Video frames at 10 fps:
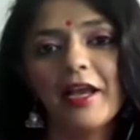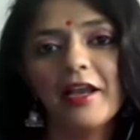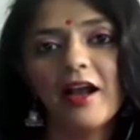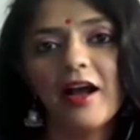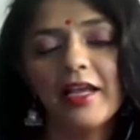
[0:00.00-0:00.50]

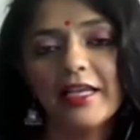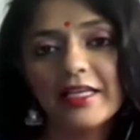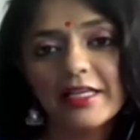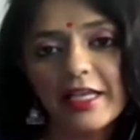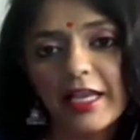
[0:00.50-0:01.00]
where
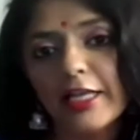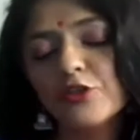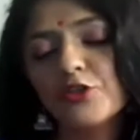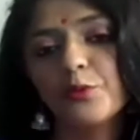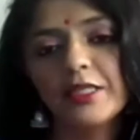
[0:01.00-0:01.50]
I
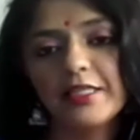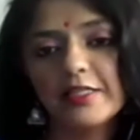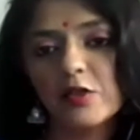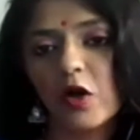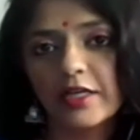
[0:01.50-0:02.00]
engaged
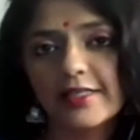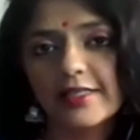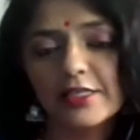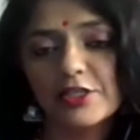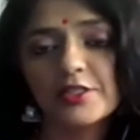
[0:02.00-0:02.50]
with these
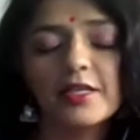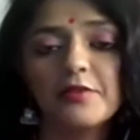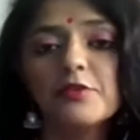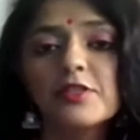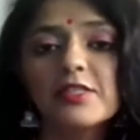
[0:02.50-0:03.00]

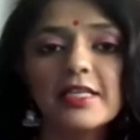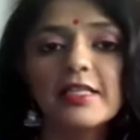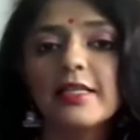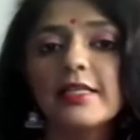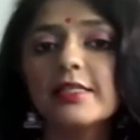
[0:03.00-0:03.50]
organizations. And if you
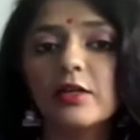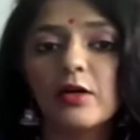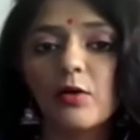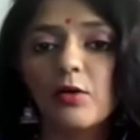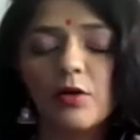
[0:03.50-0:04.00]
see these,
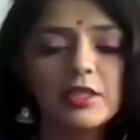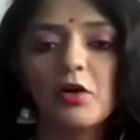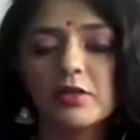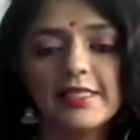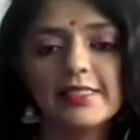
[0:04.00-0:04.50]
all
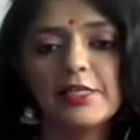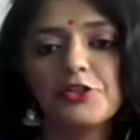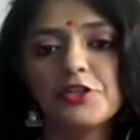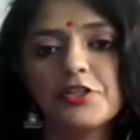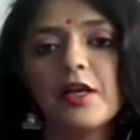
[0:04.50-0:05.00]
the
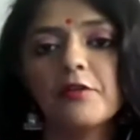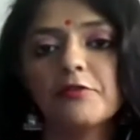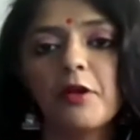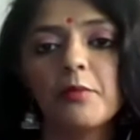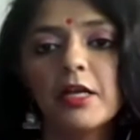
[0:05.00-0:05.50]
organizations
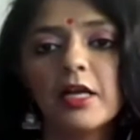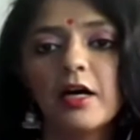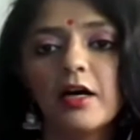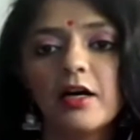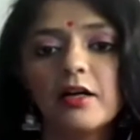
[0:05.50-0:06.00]
are from
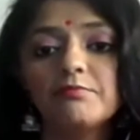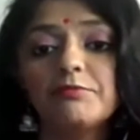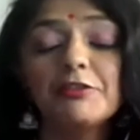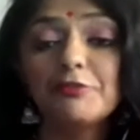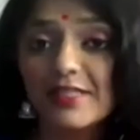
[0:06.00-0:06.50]

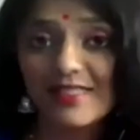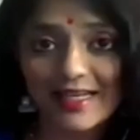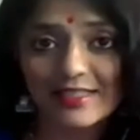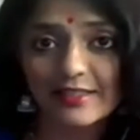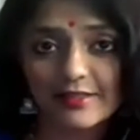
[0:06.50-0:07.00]

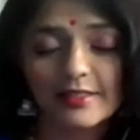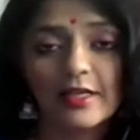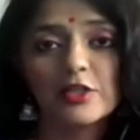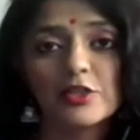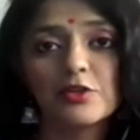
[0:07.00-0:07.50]
different
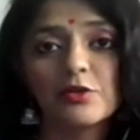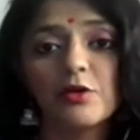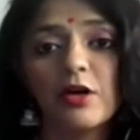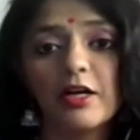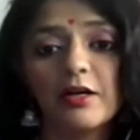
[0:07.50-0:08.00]
sectors.
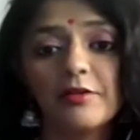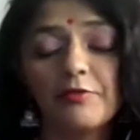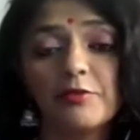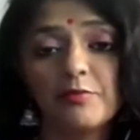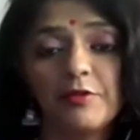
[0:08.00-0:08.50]
So
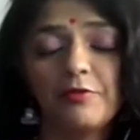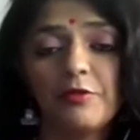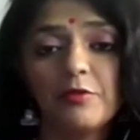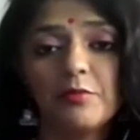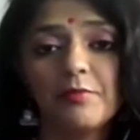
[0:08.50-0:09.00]
if you
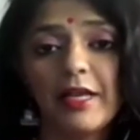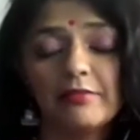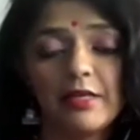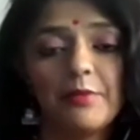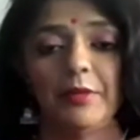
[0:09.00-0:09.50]

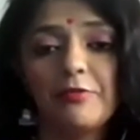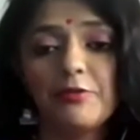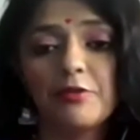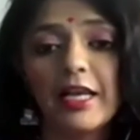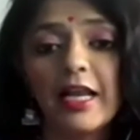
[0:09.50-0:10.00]

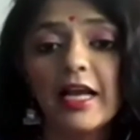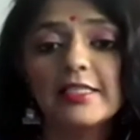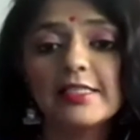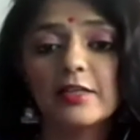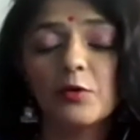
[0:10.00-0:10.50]

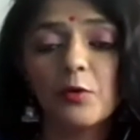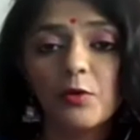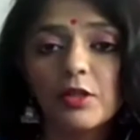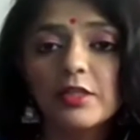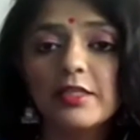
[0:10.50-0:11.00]
realize that
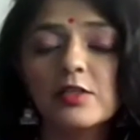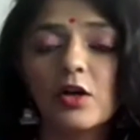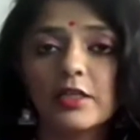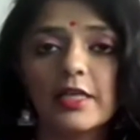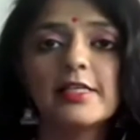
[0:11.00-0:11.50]
all
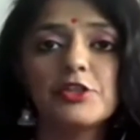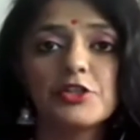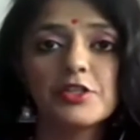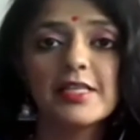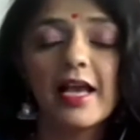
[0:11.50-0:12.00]
these
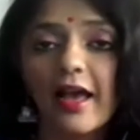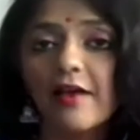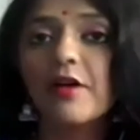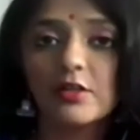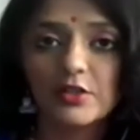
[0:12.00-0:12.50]
organizations
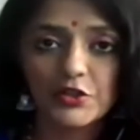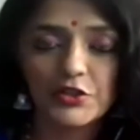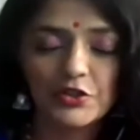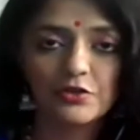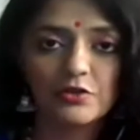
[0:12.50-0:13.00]
have
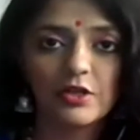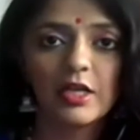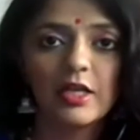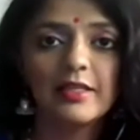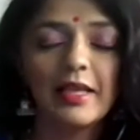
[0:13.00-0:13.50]

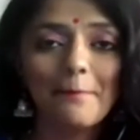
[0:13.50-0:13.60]
understood